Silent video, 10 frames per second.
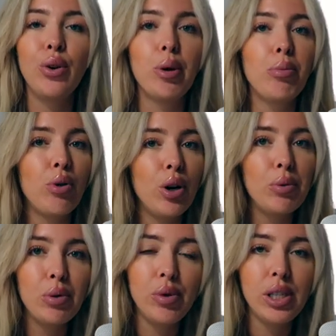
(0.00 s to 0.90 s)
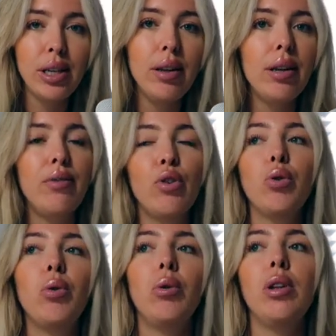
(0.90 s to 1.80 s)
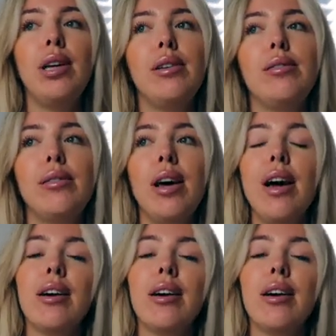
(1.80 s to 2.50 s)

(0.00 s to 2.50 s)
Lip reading: or a prayer routine if your goal is